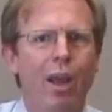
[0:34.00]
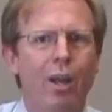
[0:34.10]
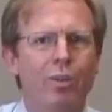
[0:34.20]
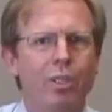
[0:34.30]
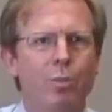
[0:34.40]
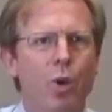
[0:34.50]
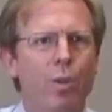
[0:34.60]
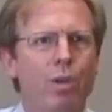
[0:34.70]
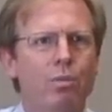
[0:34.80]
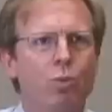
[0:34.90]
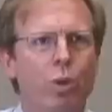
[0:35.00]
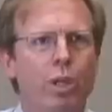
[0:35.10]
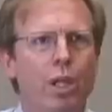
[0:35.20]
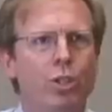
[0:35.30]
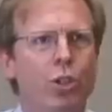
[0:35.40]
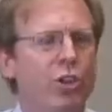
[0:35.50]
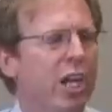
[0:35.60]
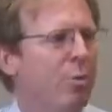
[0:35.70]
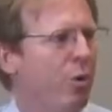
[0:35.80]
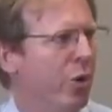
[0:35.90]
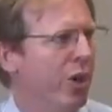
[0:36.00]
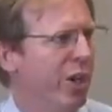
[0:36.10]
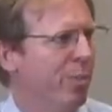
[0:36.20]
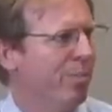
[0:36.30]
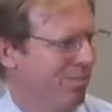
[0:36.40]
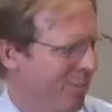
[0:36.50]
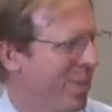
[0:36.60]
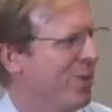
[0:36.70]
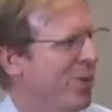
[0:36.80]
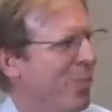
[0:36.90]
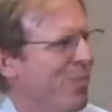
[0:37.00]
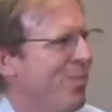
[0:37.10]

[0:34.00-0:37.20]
And at this moment, we'd like to turn the time over to him. So.